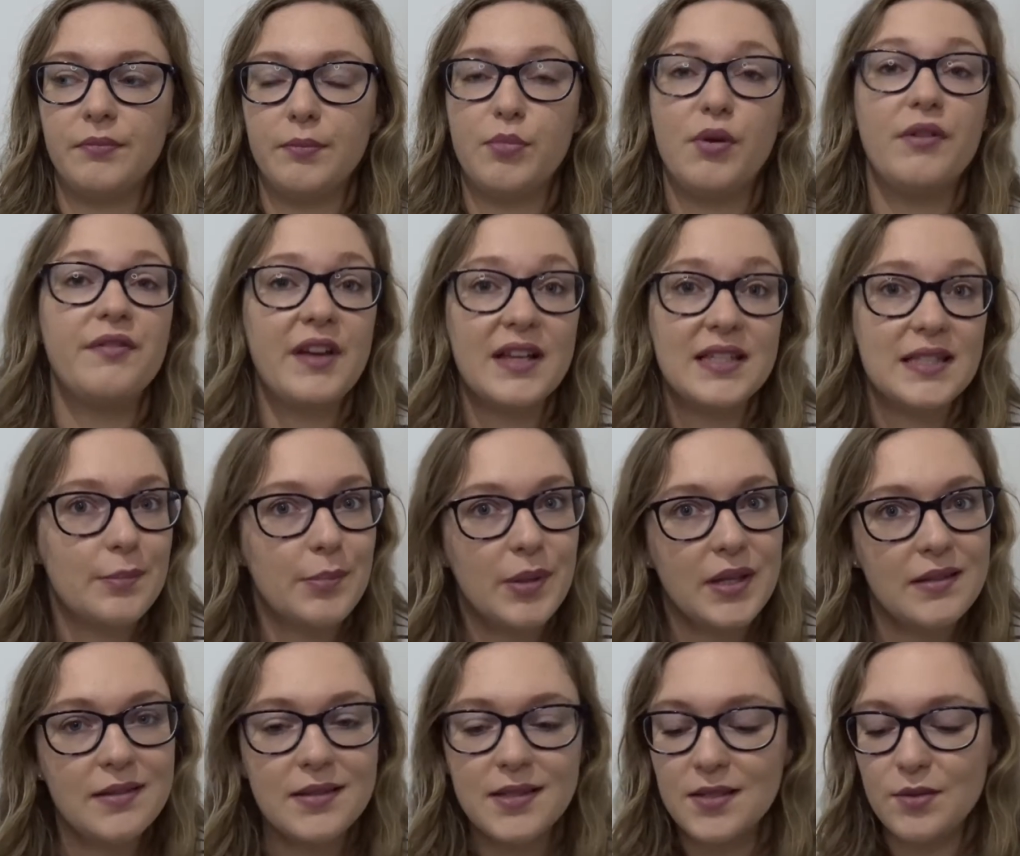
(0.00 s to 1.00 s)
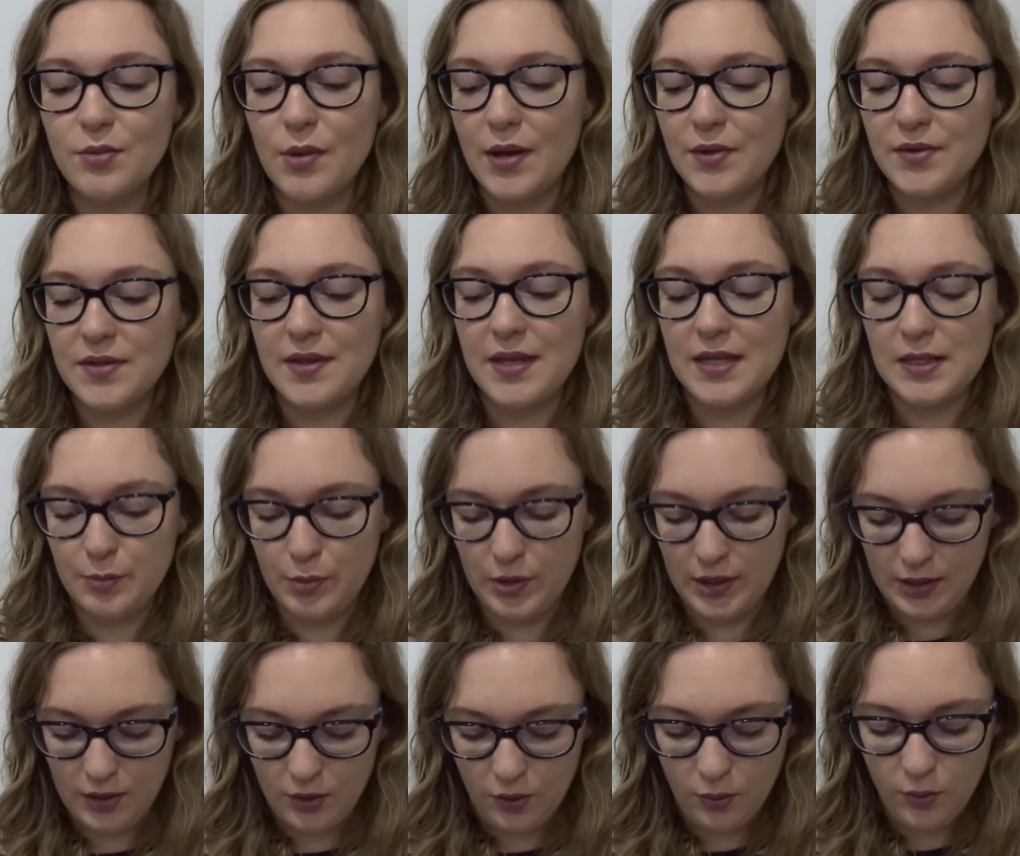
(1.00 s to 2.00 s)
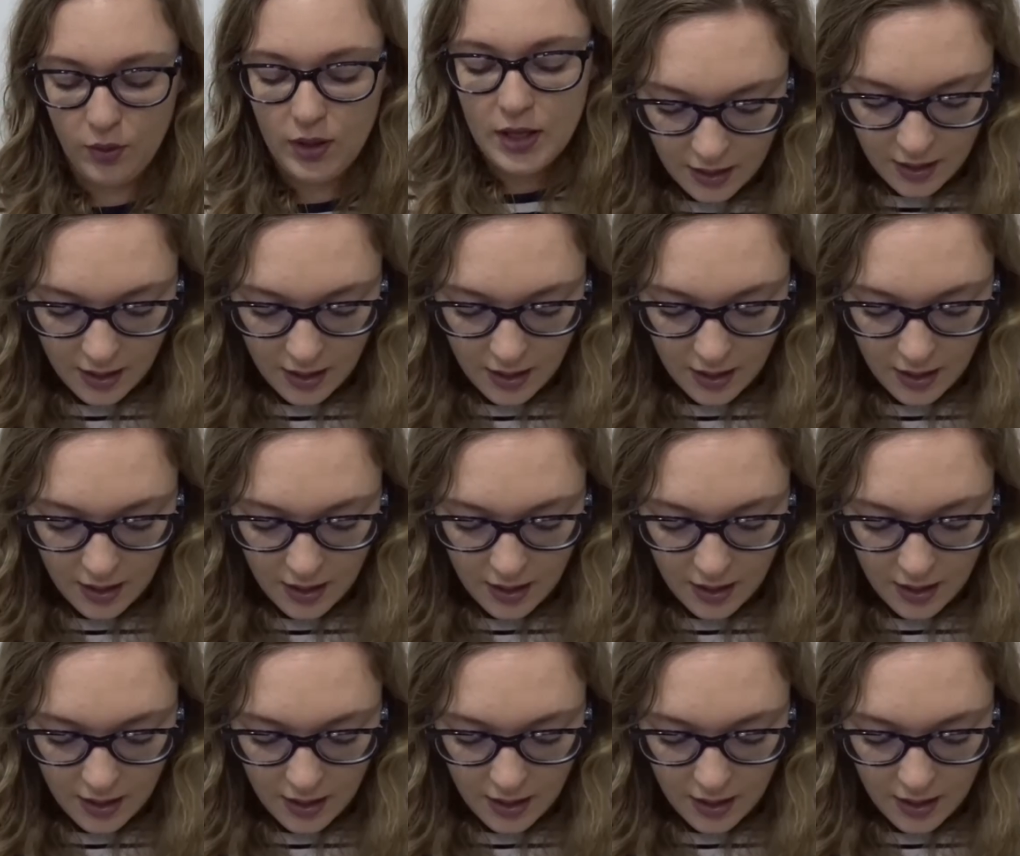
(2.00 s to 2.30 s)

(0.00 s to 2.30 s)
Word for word: Professor pins as well, so that's pretty cool.